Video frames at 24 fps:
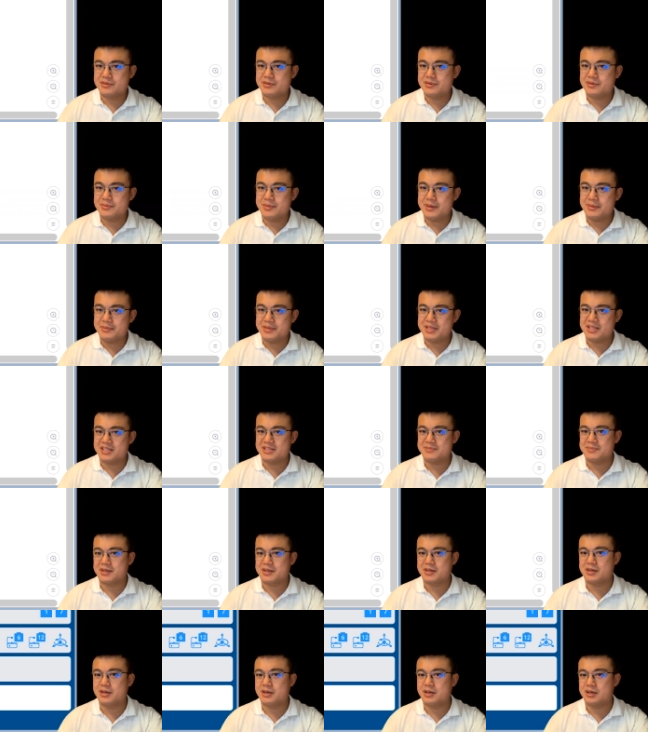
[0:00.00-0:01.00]
We remember this
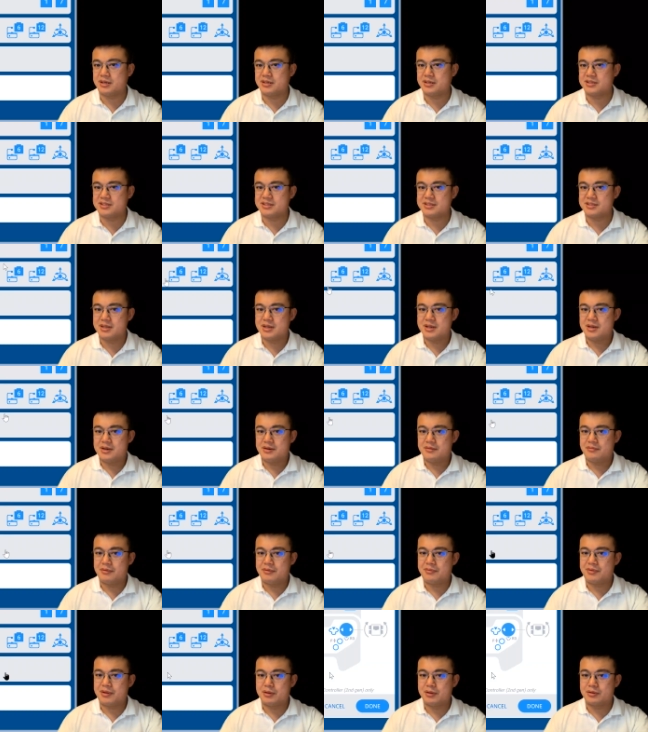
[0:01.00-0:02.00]
because
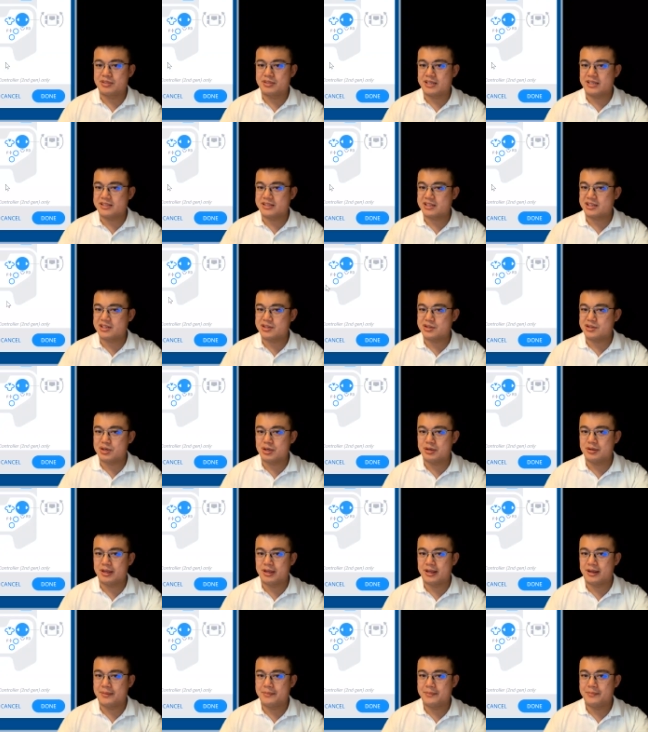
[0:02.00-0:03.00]
when we looked at the
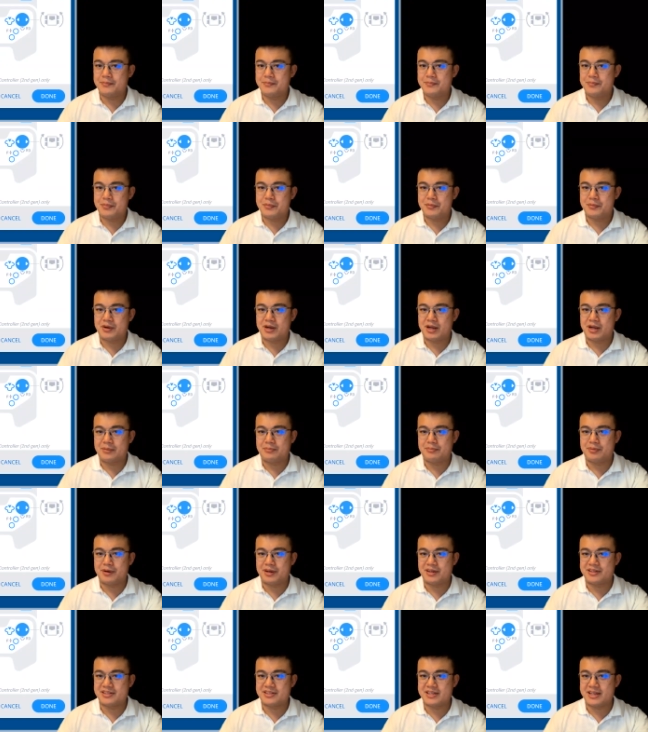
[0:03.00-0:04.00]
controller, when I
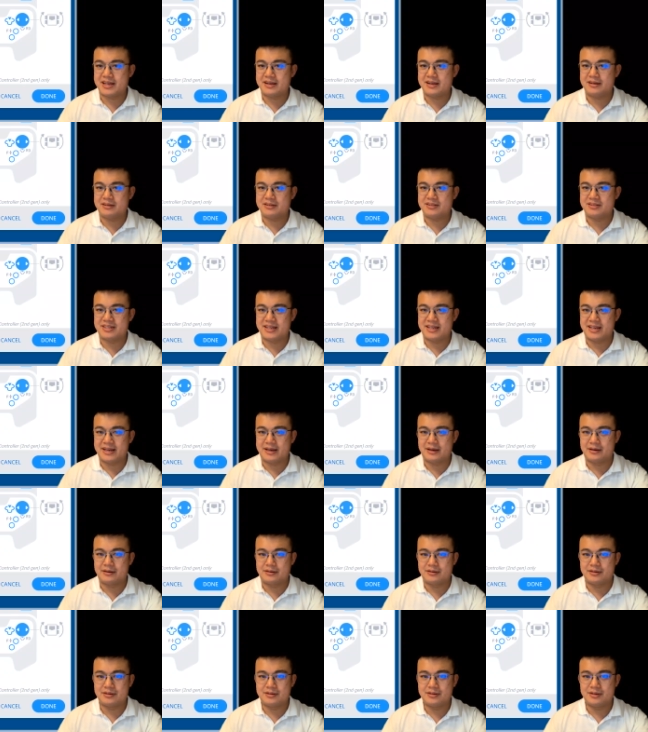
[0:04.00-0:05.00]
press L
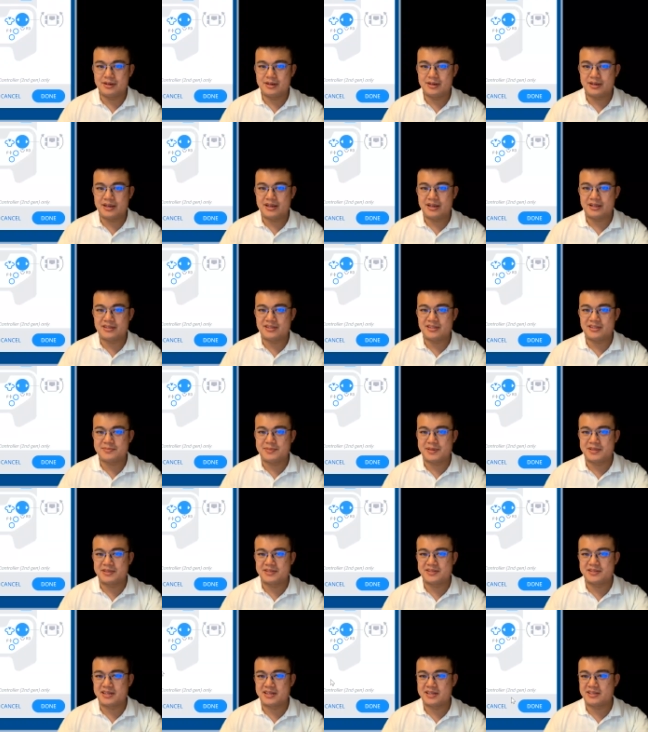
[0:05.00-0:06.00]
down, it
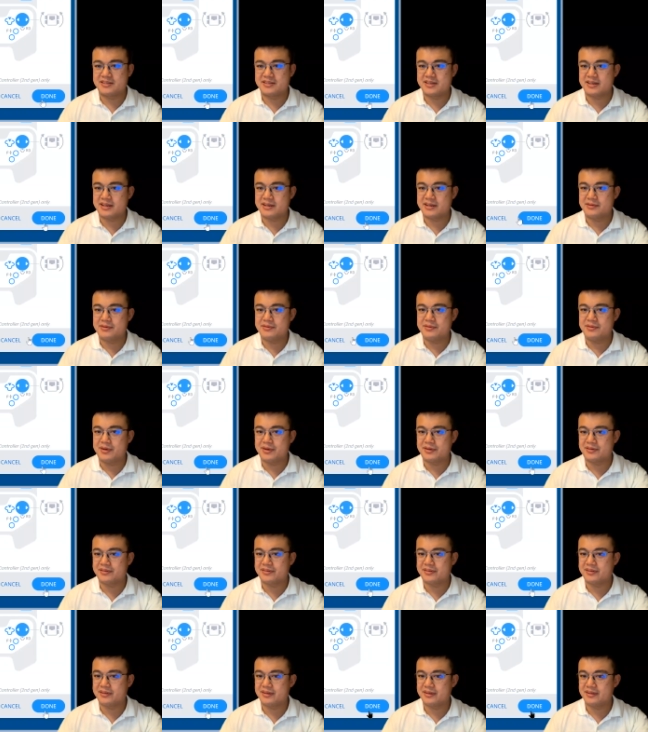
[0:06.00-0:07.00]
spins the intake in
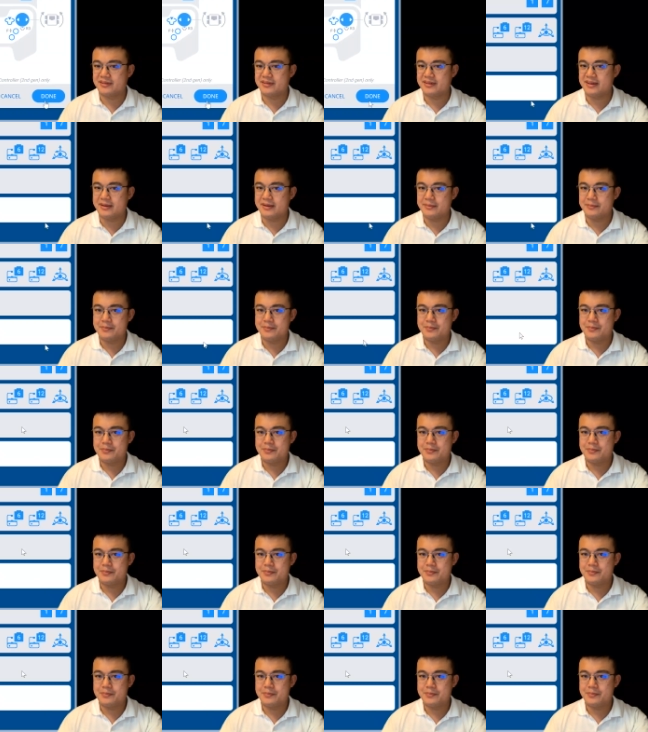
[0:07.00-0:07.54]
reverse. See?